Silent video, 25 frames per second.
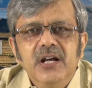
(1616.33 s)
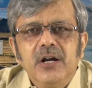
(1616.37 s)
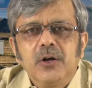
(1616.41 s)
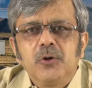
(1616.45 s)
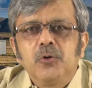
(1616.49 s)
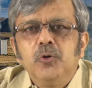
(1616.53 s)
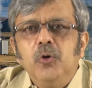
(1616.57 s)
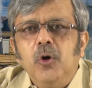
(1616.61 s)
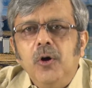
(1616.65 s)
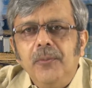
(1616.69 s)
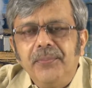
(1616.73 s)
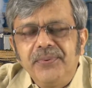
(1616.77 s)

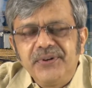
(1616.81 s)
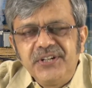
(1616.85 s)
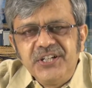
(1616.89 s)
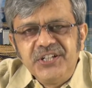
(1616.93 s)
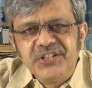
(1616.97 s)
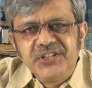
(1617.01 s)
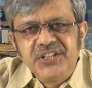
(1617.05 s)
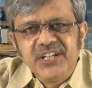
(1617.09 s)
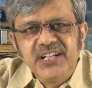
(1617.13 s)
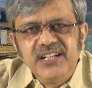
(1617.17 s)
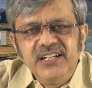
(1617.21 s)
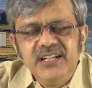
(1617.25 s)

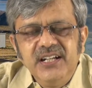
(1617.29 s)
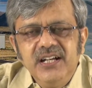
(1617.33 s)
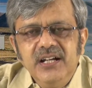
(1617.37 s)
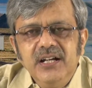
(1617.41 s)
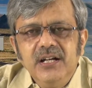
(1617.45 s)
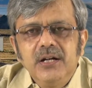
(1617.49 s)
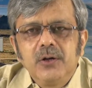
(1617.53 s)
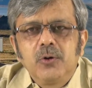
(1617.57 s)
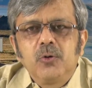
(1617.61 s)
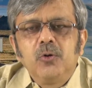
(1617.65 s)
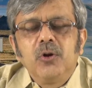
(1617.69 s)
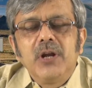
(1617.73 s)
cooperation,
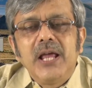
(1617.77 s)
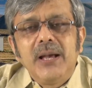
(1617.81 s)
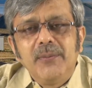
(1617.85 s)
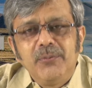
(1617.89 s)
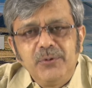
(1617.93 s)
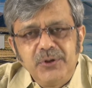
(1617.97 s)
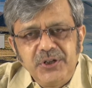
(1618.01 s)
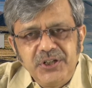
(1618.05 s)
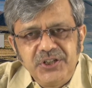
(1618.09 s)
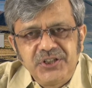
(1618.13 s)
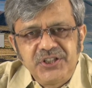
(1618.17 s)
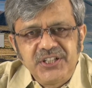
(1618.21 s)

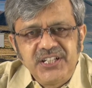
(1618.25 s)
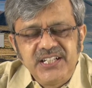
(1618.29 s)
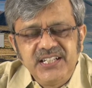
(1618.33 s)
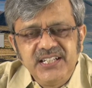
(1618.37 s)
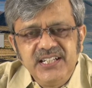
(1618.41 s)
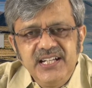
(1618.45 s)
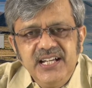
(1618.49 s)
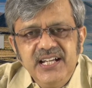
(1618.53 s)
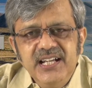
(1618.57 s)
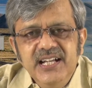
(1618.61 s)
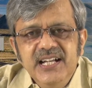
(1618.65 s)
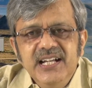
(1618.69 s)
collaboration,